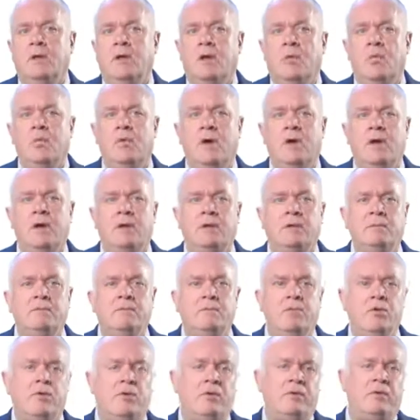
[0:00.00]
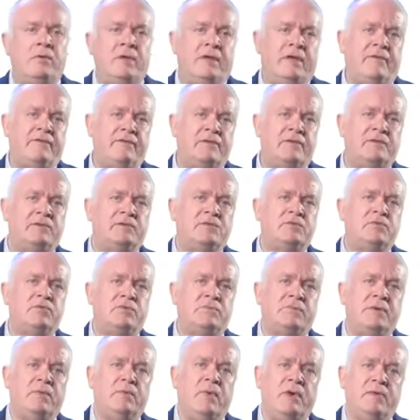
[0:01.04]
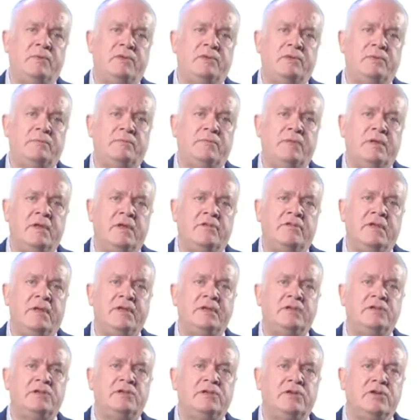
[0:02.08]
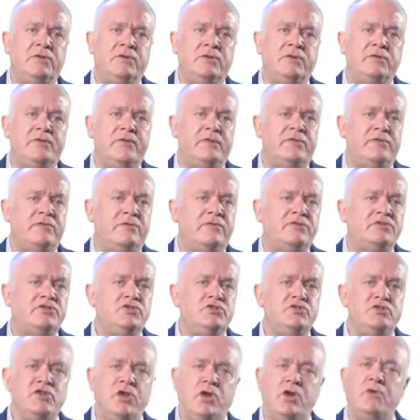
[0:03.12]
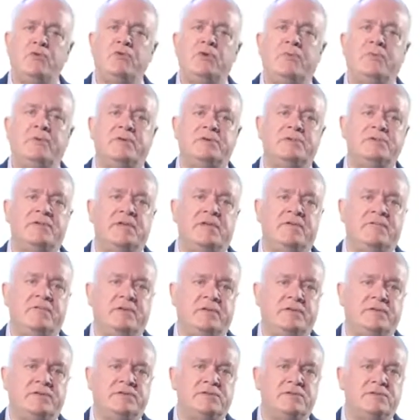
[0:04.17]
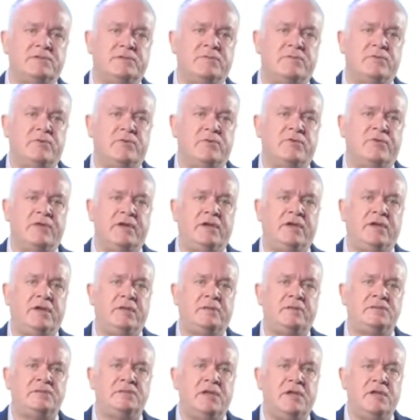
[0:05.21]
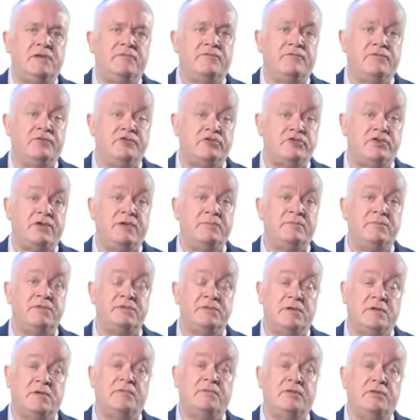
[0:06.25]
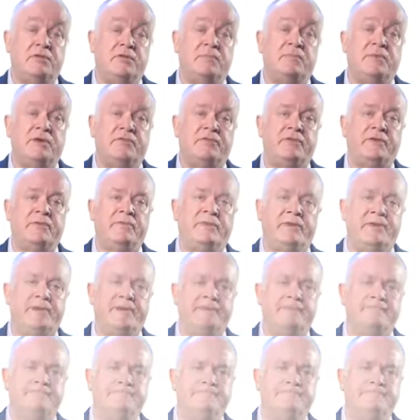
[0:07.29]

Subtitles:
While more evidence would be welcome, they concluded that there is no robust evidence to support their use for the treatment of neuropathic pain.